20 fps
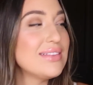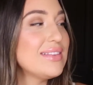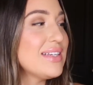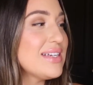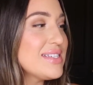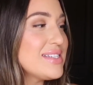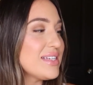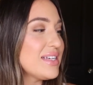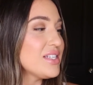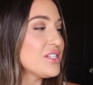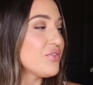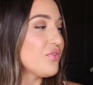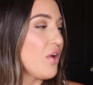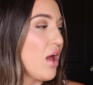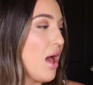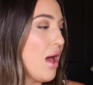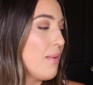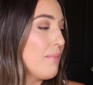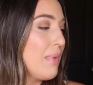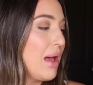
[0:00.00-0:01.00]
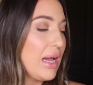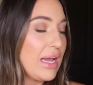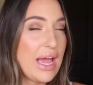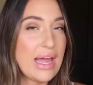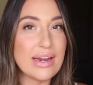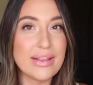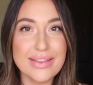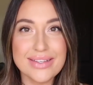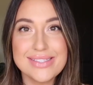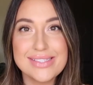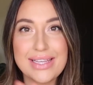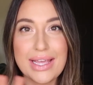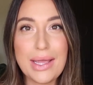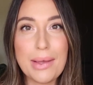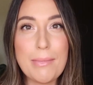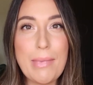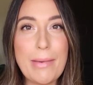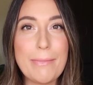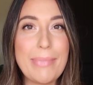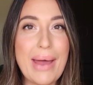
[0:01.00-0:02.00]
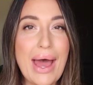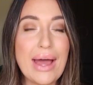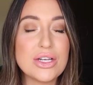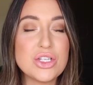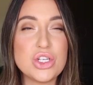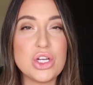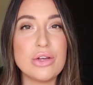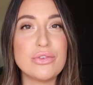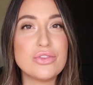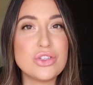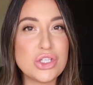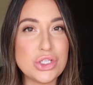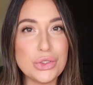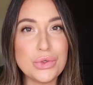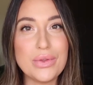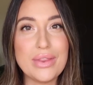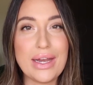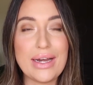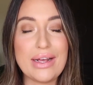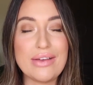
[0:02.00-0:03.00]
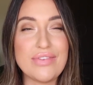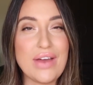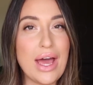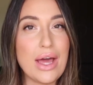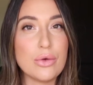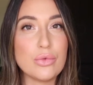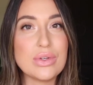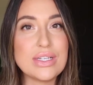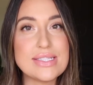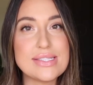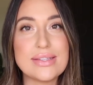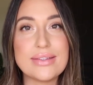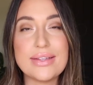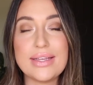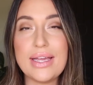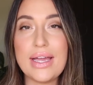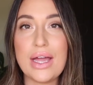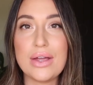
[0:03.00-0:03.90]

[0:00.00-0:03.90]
This is from kind of the same batch of two that I've had recently.